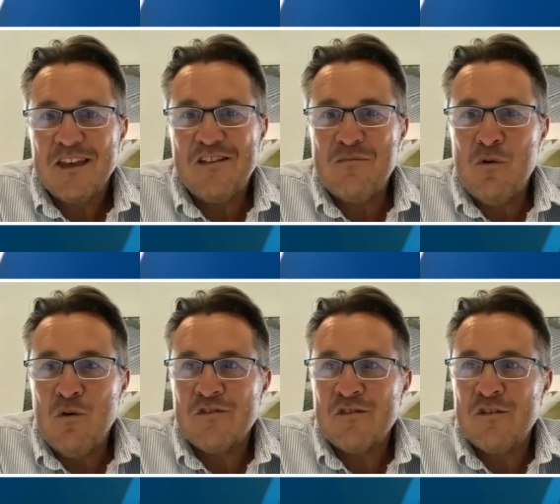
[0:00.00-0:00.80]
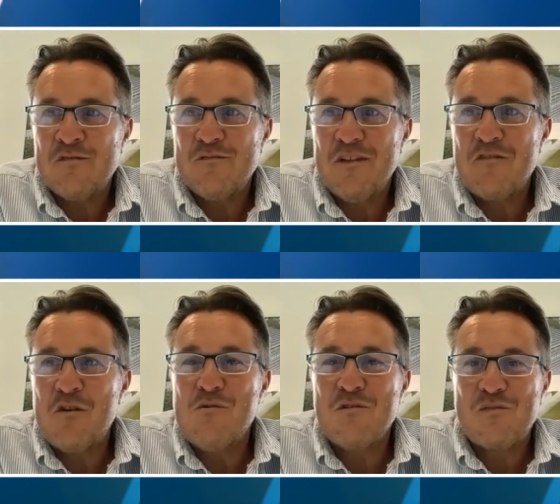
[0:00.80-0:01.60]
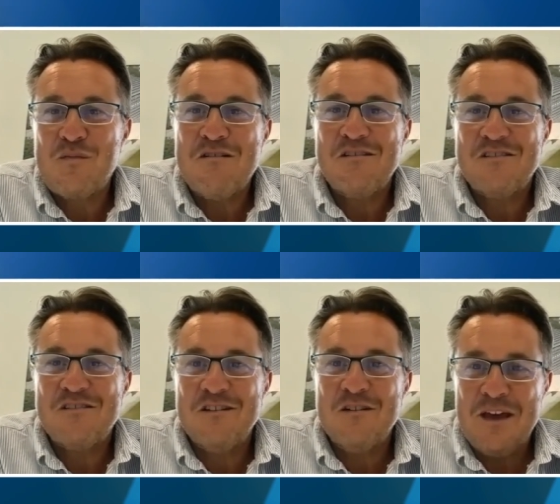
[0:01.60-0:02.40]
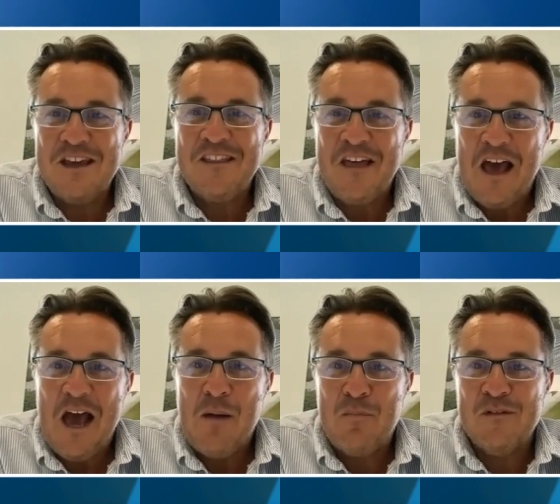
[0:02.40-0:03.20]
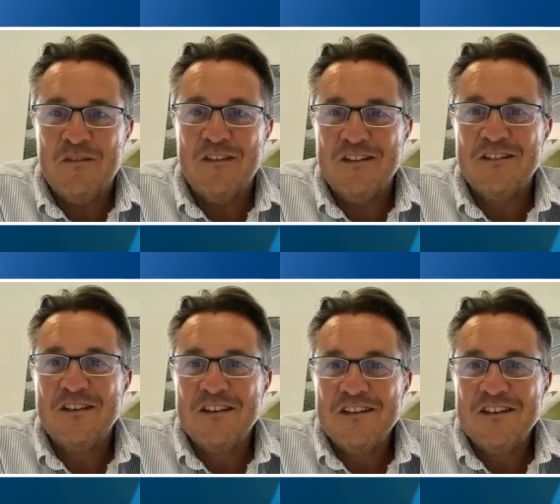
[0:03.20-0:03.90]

it's more sort of I've got more experience in, in making that happen than